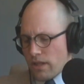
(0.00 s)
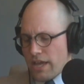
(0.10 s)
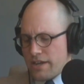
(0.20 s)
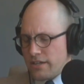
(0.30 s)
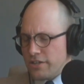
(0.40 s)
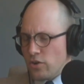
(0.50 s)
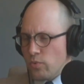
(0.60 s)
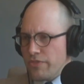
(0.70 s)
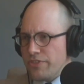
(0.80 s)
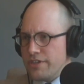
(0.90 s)
And
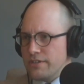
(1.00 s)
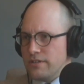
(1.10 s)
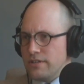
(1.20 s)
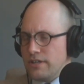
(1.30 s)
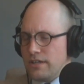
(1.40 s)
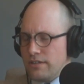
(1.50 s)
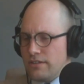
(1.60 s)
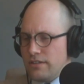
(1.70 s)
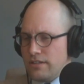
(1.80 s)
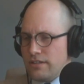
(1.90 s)
one thing,
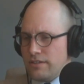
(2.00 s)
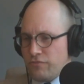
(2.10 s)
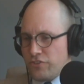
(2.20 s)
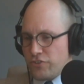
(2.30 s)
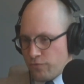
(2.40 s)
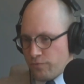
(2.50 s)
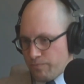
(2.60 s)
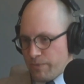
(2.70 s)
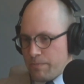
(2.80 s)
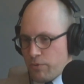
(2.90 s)
just for
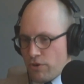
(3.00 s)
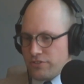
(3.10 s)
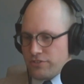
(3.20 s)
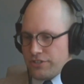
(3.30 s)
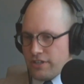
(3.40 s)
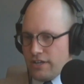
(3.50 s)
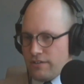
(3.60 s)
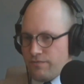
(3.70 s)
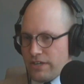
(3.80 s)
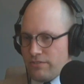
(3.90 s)
me personally, I
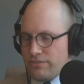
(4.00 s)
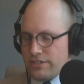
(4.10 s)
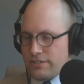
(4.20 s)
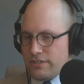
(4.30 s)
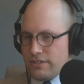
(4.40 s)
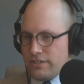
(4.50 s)
found that